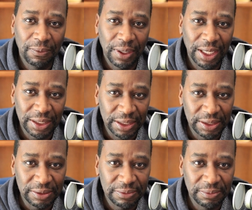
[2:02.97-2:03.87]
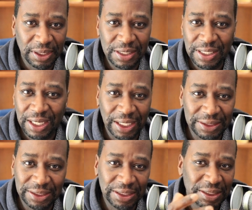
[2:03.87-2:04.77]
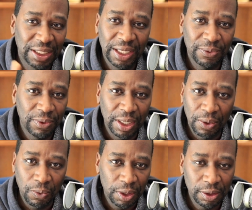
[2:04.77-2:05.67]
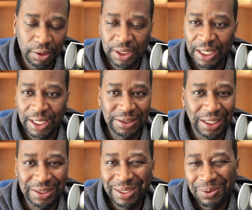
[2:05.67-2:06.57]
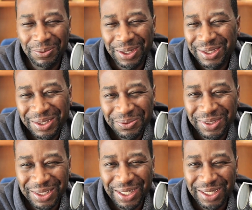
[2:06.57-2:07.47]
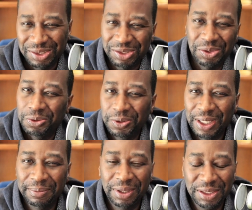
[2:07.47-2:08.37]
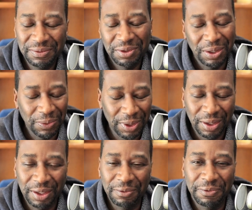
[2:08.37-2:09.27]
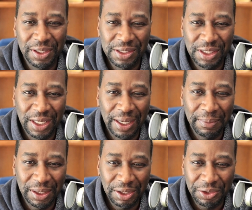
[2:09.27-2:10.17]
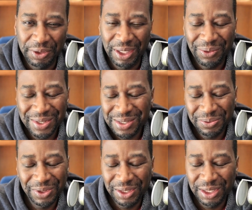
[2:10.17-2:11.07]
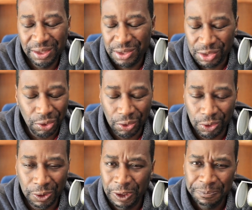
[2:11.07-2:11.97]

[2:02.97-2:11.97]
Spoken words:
would I live? Because I didn't like where I worked. I didn't really like school that much, even though I went on and finished and got my degree. I wasn't really into school.